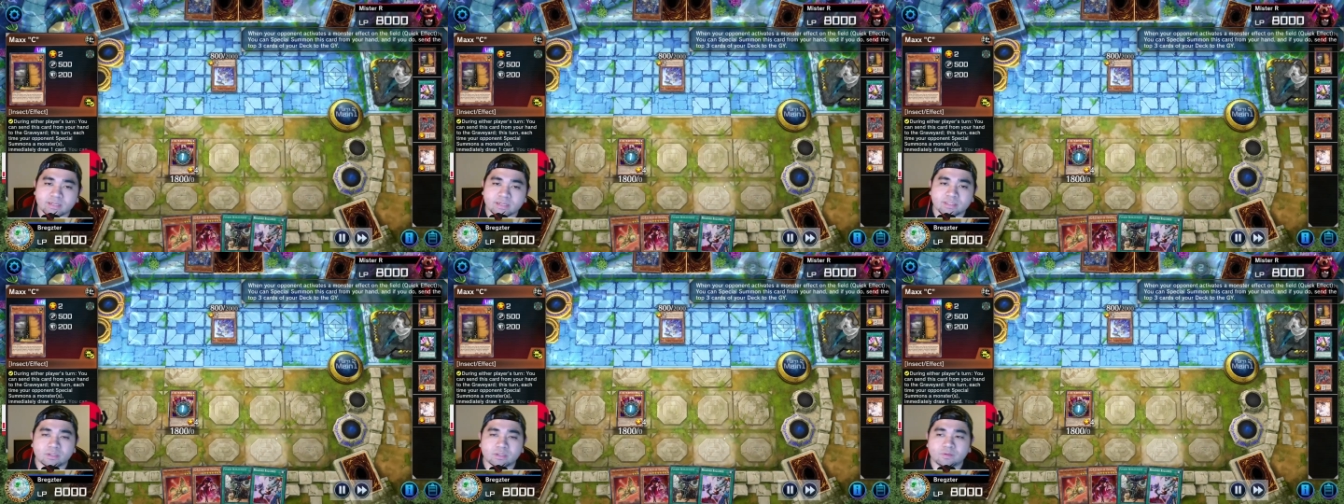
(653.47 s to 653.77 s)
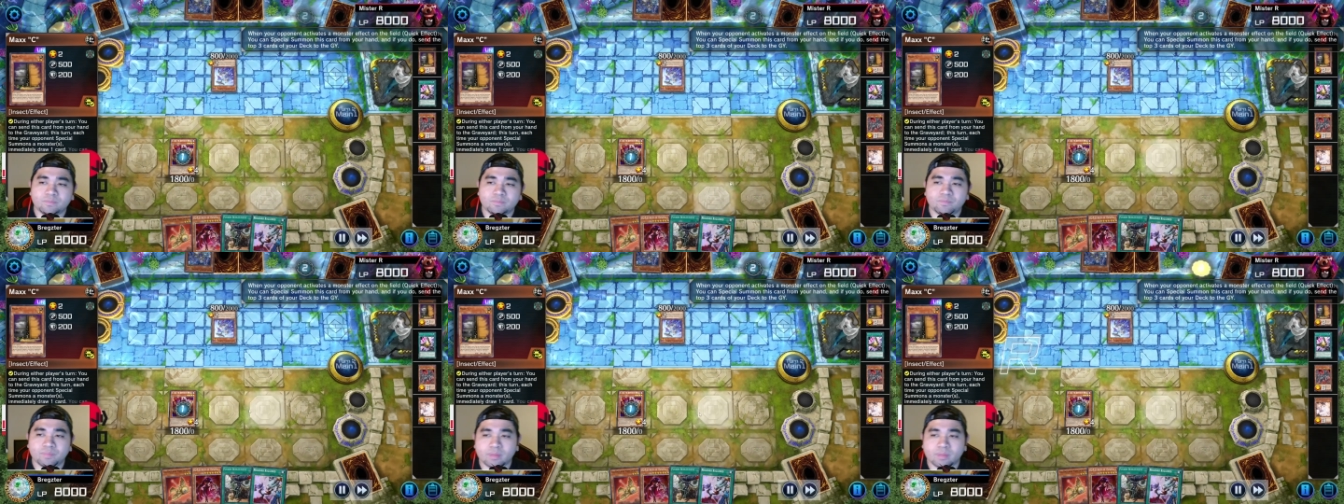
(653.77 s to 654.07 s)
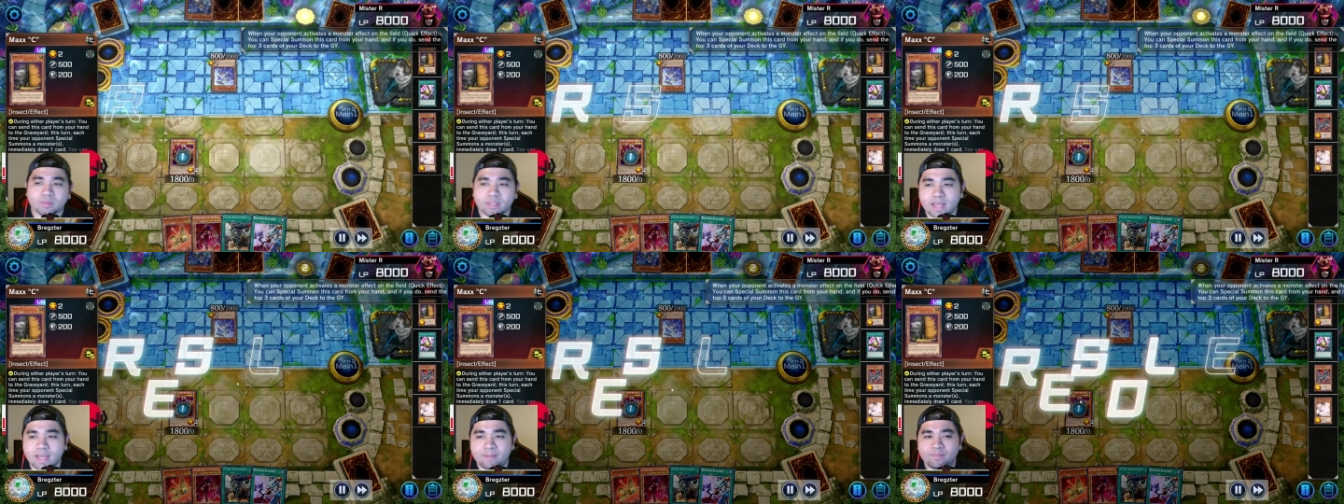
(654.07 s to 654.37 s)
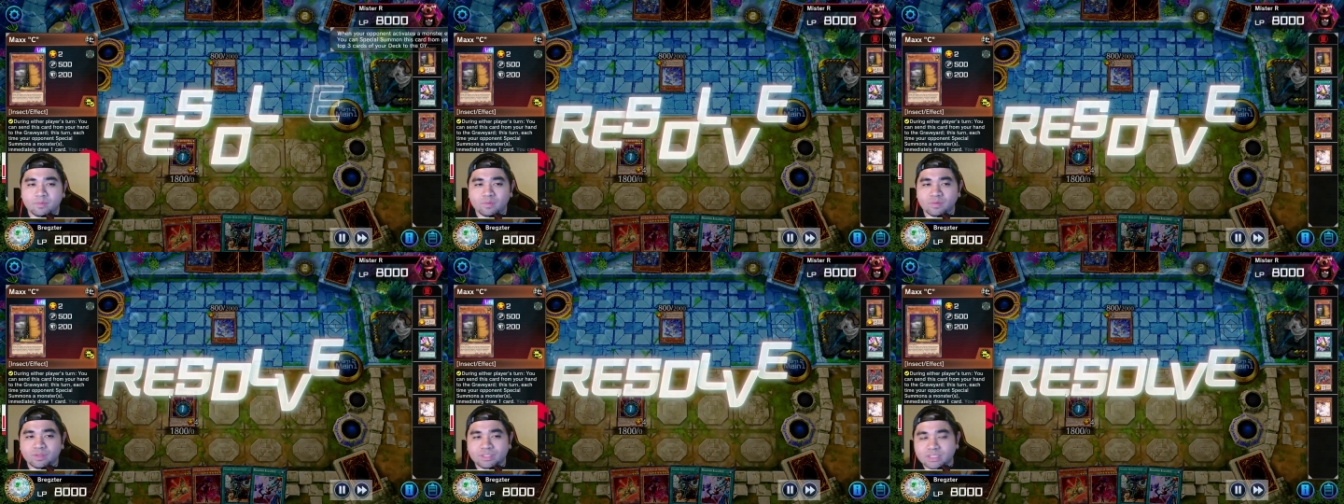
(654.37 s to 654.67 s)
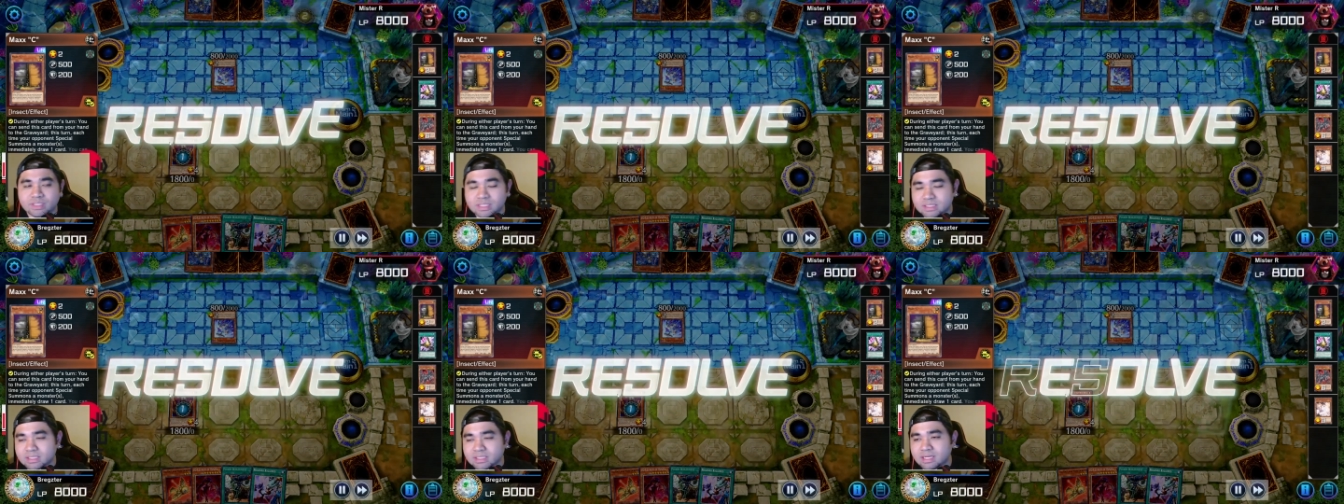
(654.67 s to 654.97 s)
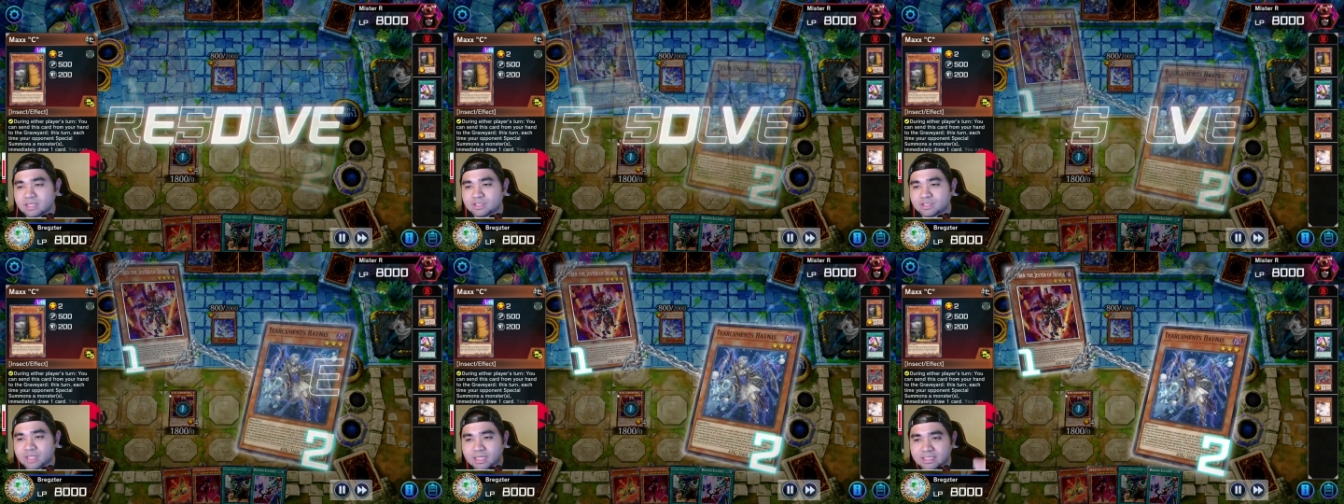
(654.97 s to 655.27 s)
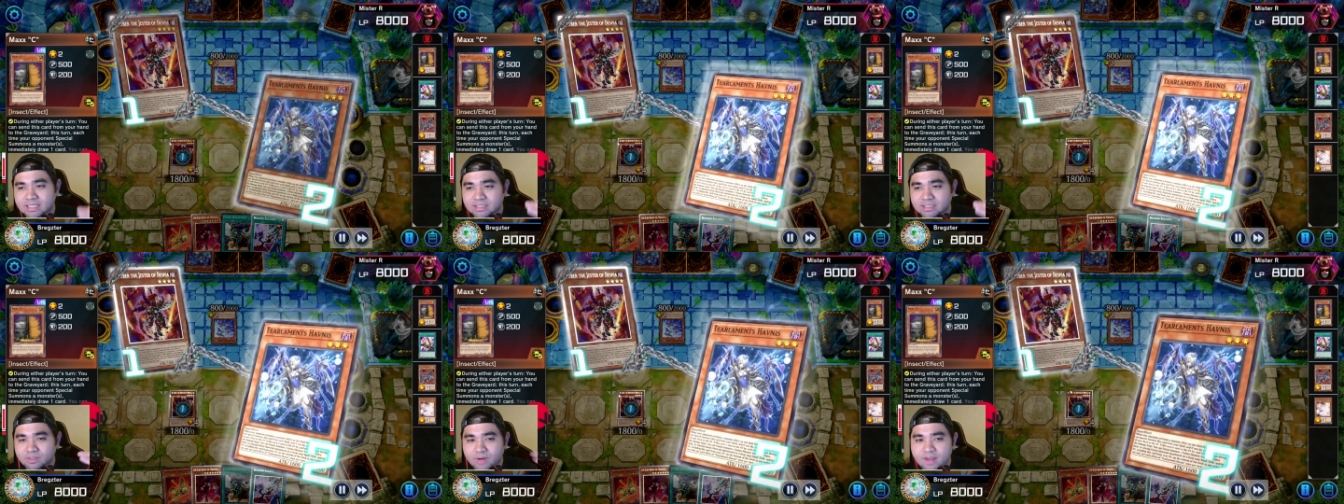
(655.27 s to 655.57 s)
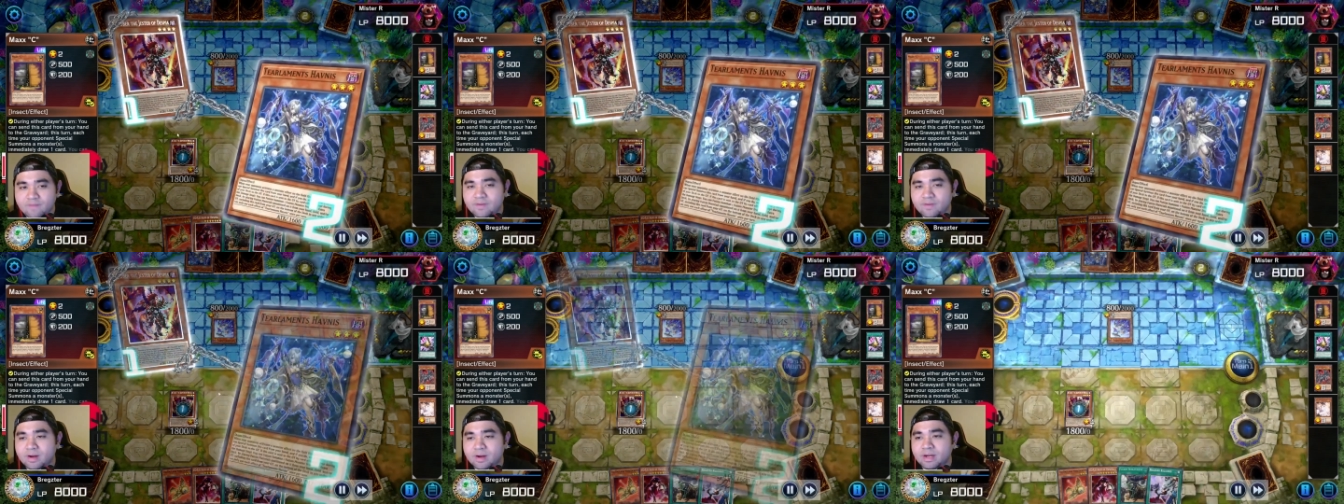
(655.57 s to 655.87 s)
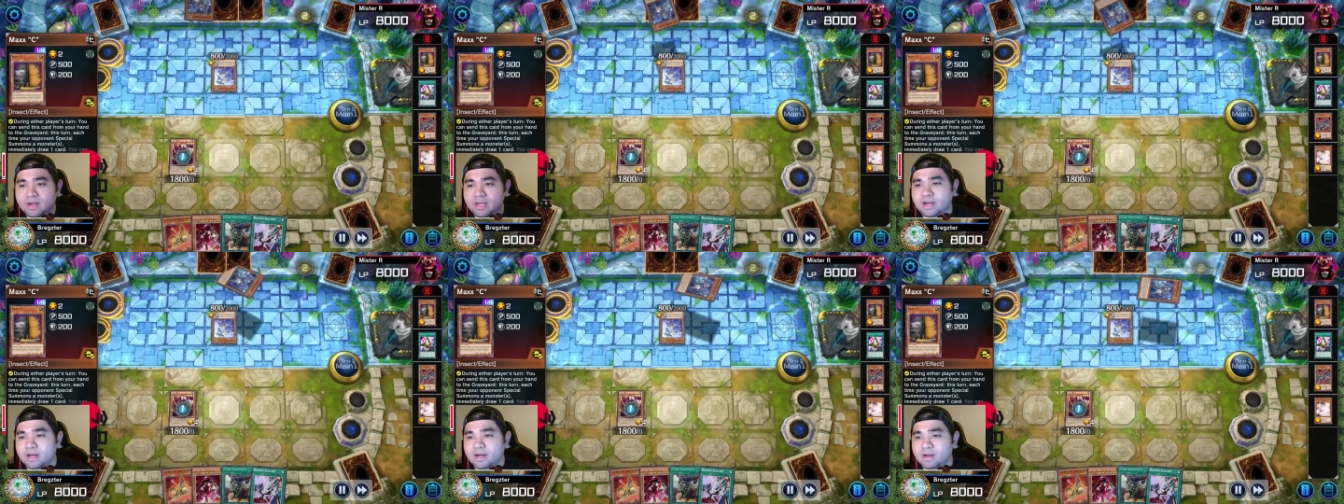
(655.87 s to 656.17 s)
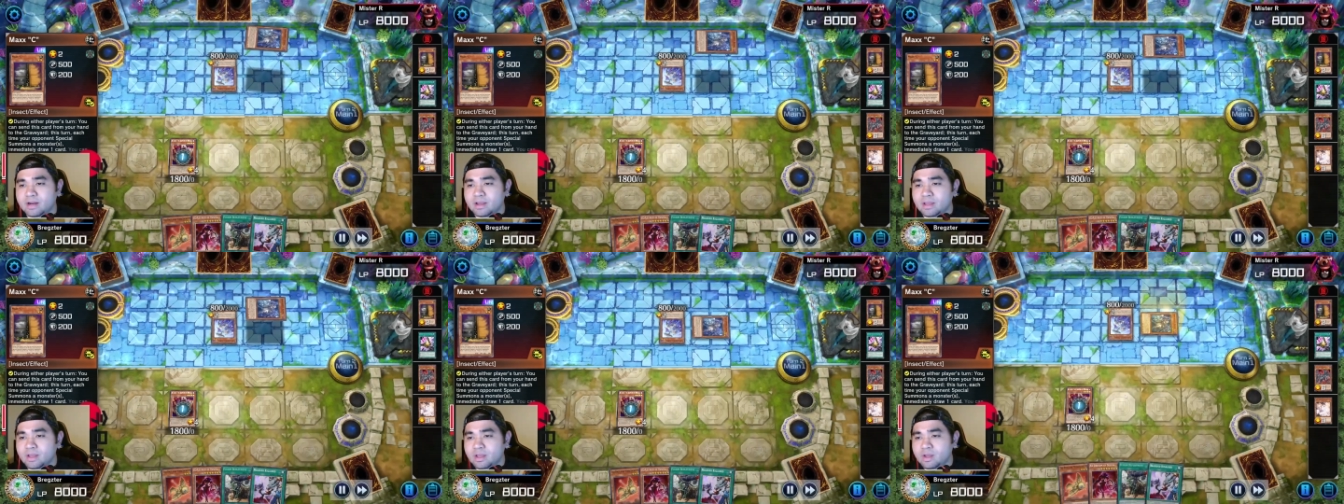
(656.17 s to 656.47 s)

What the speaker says: So yeah, I'm just gonna check his graveyard here,